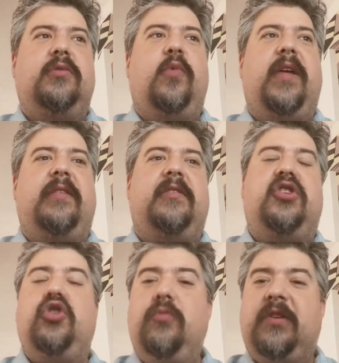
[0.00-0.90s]
with
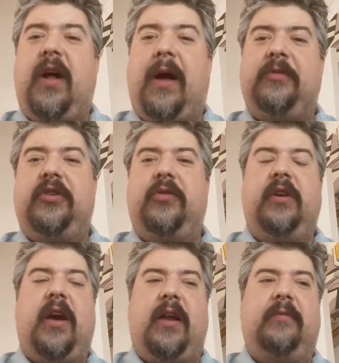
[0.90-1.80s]
tube stops, so you can
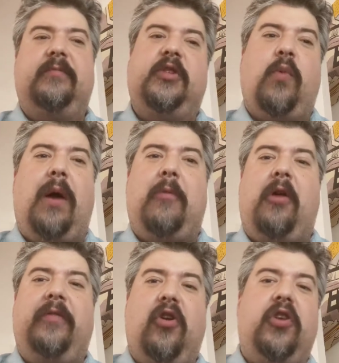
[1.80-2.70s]
kind of swap
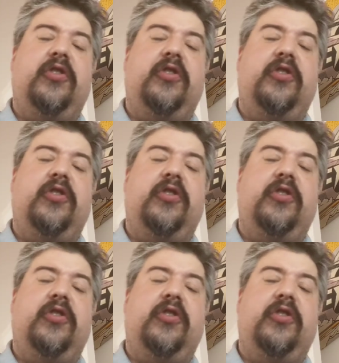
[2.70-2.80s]
off and on.